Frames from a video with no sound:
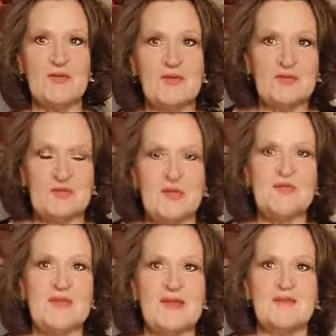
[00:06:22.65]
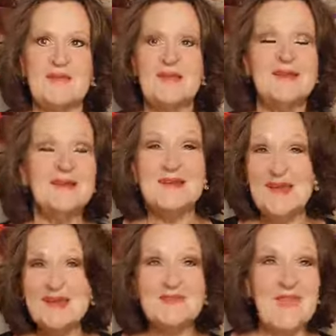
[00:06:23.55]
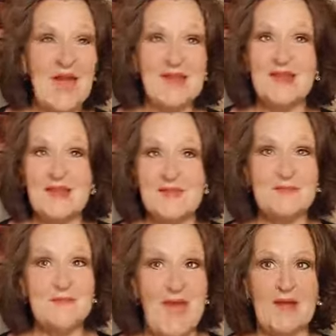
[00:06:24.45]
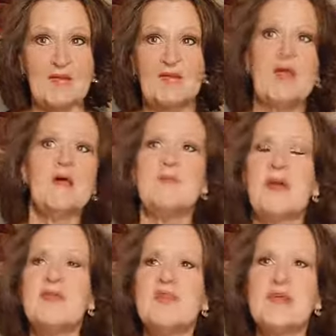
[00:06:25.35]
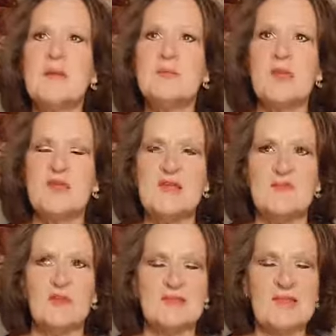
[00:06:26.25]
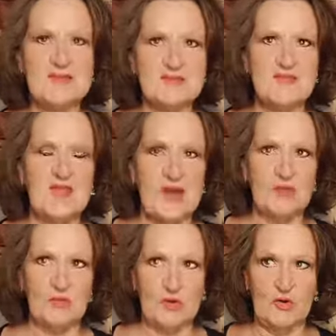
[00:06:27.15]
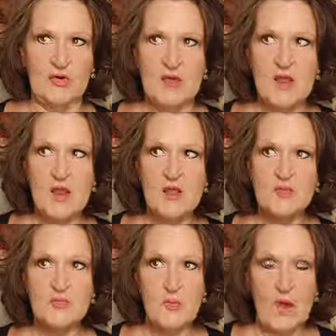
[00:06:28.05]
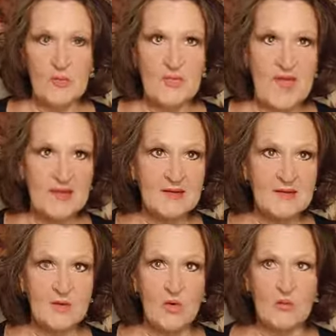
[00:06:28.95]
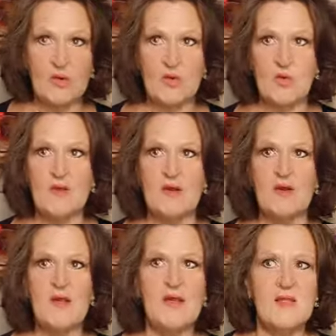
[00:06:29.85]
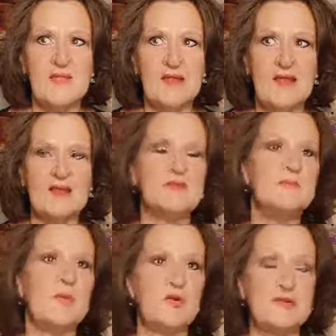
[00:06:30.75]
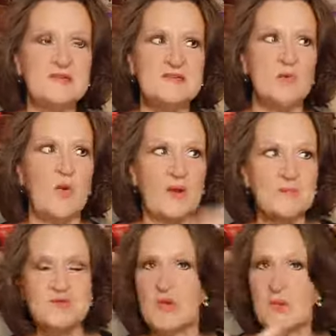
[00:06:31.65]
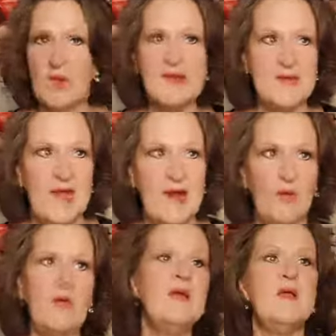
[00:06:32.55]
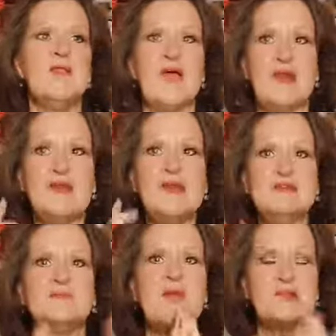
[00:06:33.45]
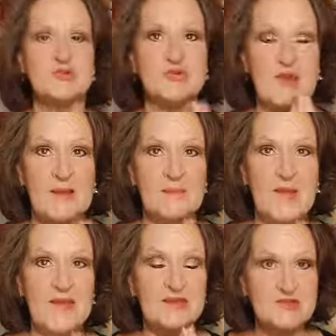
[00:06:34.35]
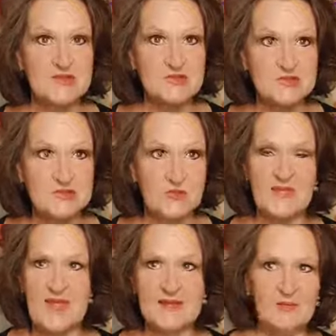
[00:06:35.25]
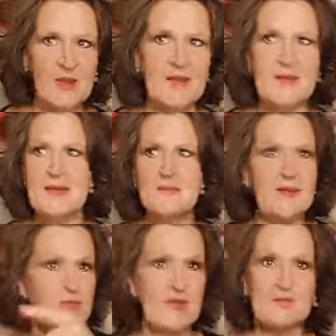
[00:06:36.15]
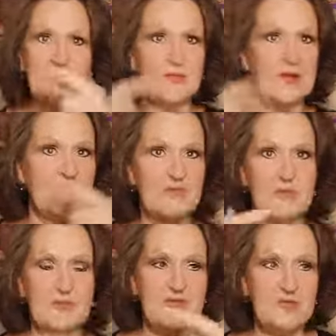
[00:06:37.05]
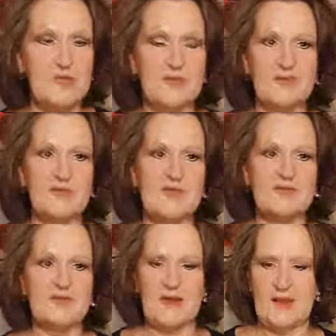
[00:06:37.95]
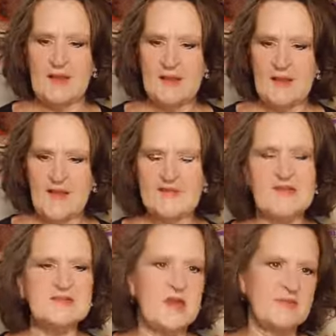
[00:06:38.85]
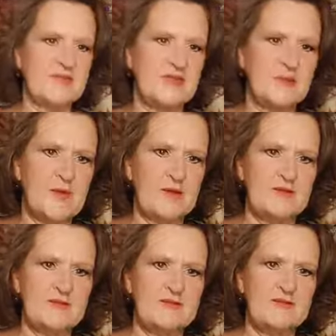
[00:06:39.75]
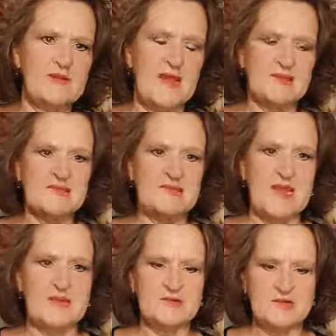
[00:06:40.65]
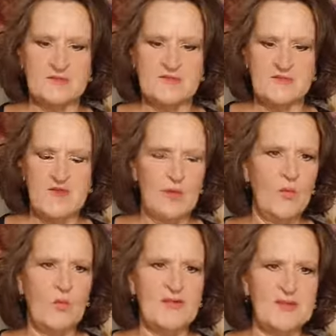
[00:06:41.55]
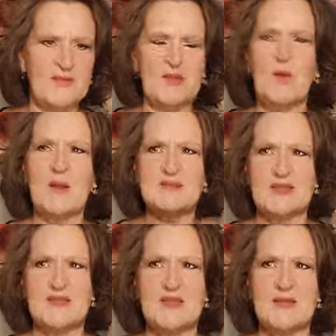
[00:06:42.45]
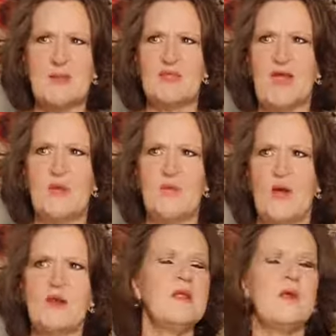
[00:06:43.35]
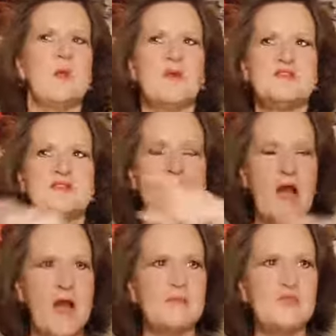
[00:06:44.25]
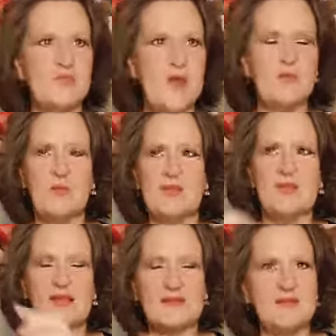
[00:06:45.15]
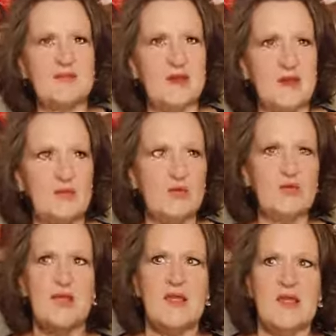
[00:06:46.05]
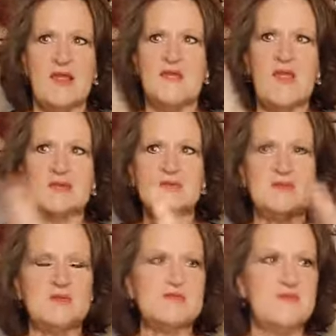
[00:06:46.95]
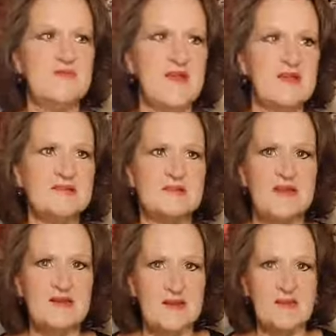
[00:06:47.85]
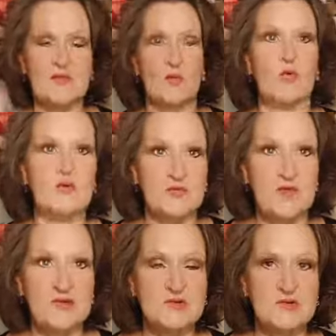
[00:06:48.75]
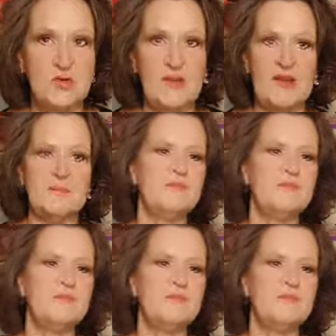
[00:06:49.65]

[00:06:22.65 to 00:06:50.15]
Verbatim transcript: Now, the truth is, none of that even matters. But I think I'm looking for a lesson that I learned throughout that corporate career that is pertinent to what I'm doing right now that I need to make sure that I'm paying attention to. And that's why my brain was running through and reviewing those things today. I haven't had time to think about it yet today in terms of what does it mean? Why was I thinking about that? What what is the common thread? What are the lessons that I learned in that series of events that the world is trying to show me?